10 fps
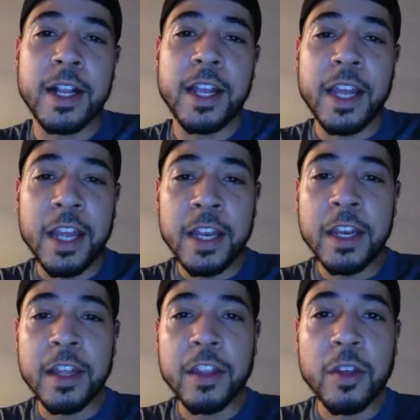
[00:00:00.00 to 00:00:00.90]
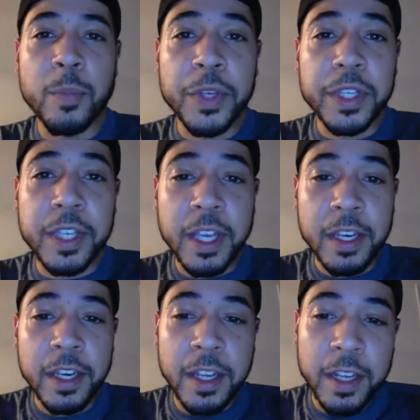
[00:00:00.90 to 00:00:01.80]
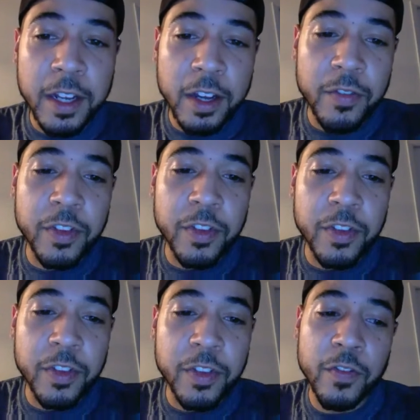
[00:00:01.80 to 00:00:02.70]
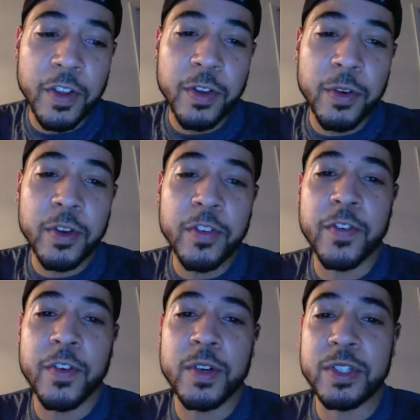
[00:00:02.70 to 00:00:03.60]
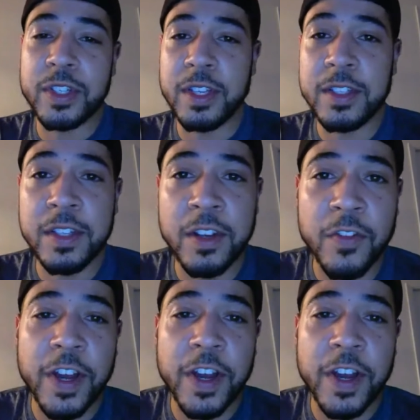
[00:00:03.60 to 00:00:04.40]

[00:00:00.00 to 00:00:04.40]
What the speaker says: in the beginning of the very first season of